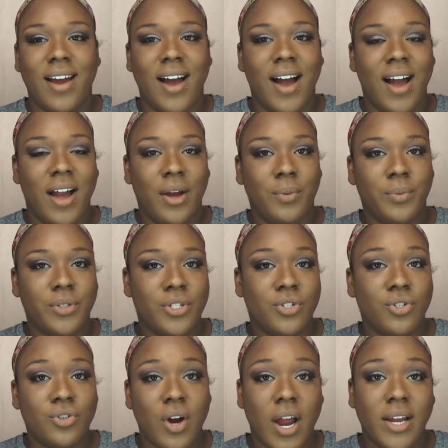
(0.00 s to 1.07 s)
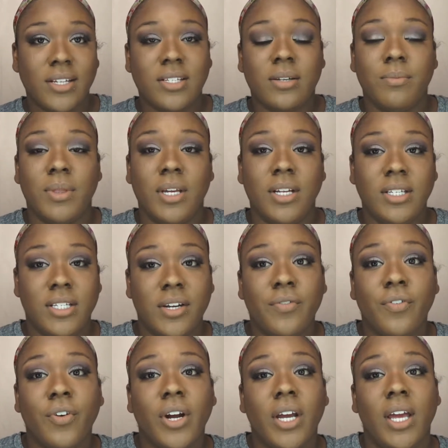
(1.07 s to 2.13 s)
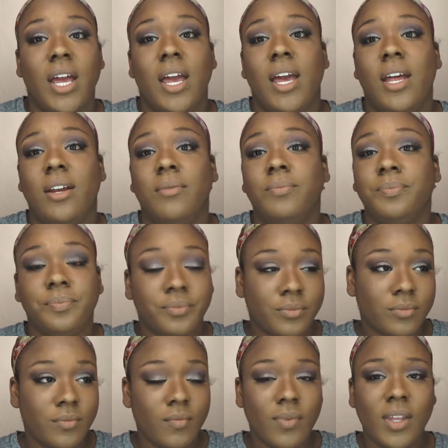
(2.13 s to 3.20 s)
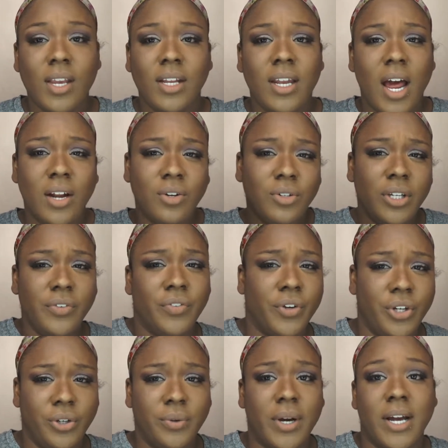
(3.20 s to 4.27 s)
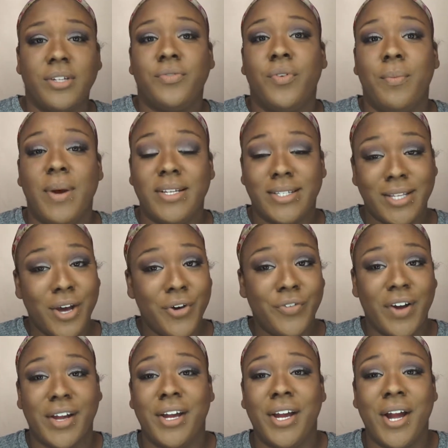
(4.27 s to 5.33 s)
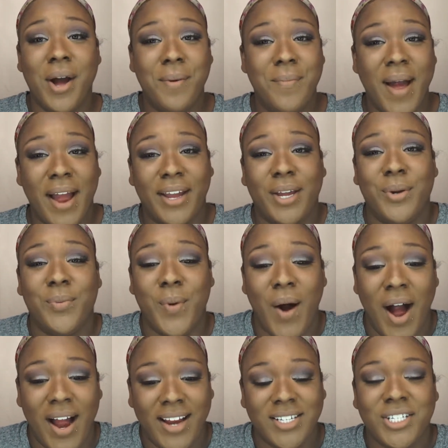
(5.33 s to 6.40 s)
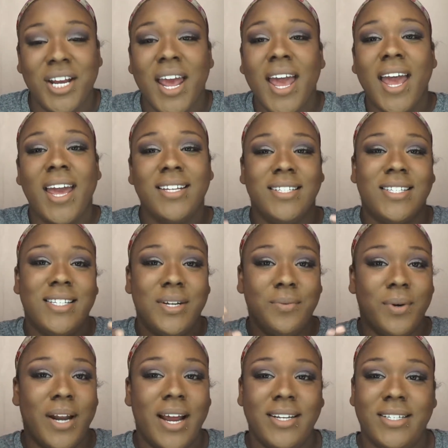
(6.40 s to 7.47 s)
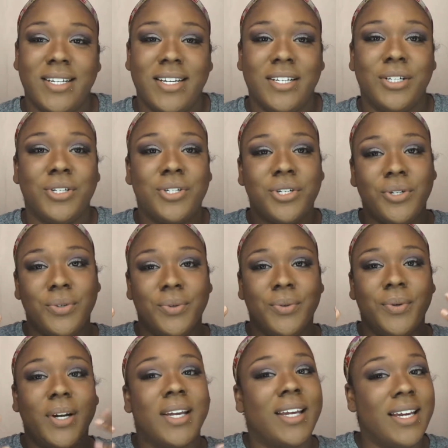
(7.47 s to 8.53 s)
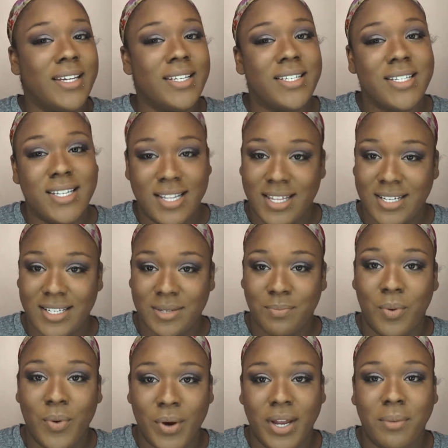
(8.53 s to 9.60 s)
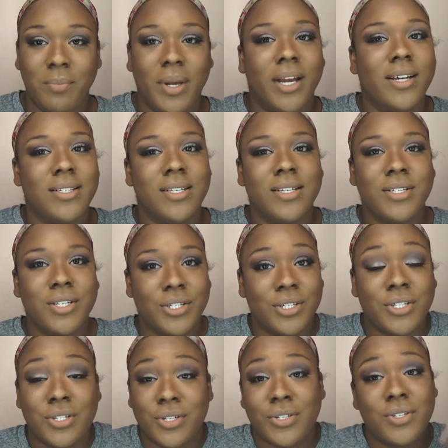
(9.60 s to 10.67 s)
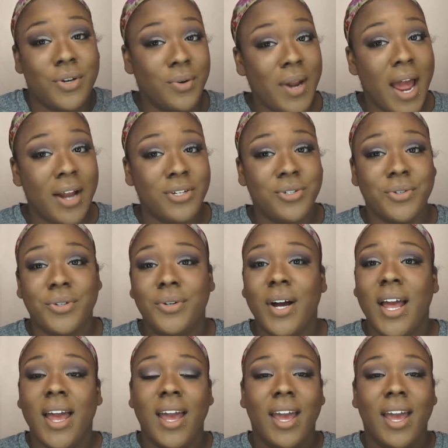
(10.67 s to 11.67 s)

I was trying something different, and not only for you guys, for myself, I could come back and watch and see what I did to get to this point, because this looks so natural.